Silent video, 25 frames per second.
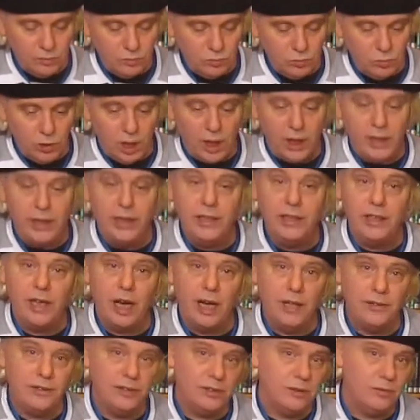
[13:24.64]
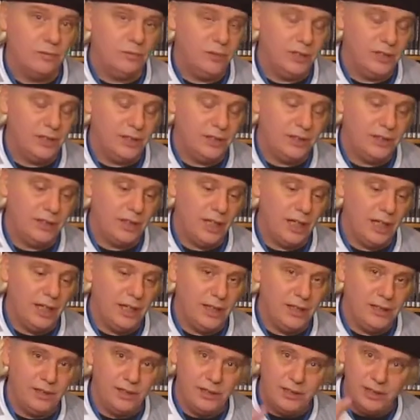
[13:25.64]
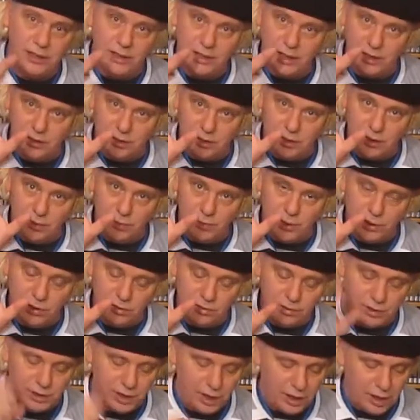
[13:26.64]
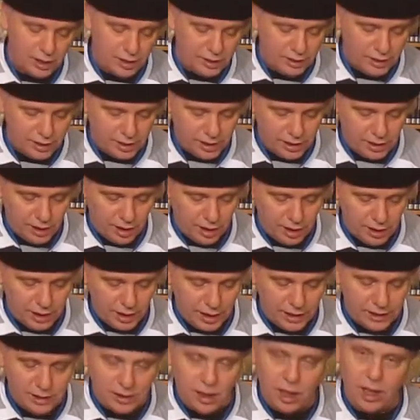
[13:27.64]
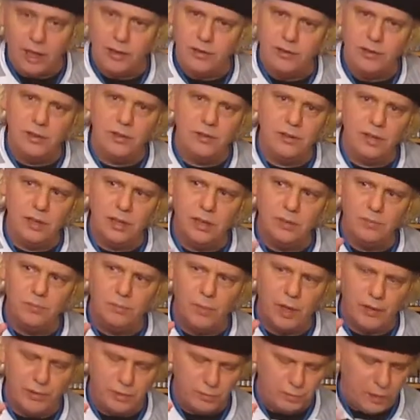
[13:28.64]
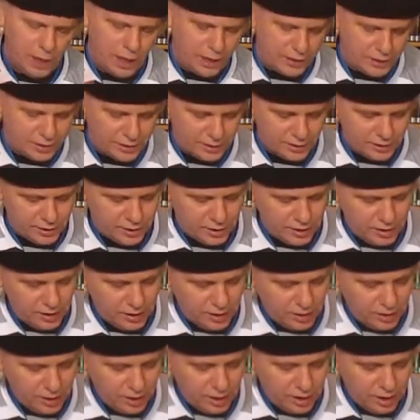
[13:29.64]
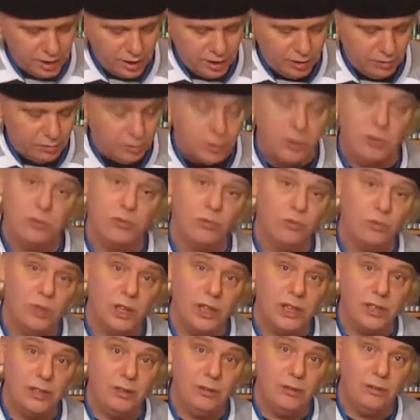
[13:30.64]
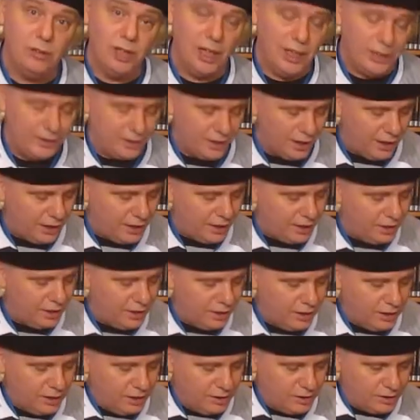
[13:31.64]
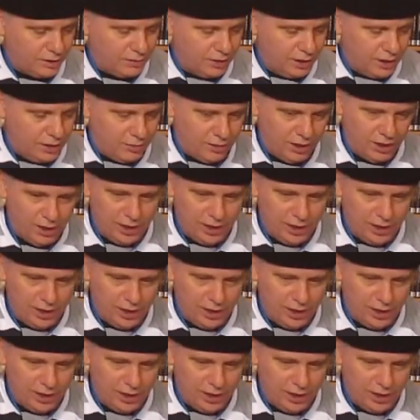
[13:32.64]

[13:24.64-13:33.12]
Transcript: Well, in concert with these little computers they all had called mother boxes, which was really cool, I thought. So anyway,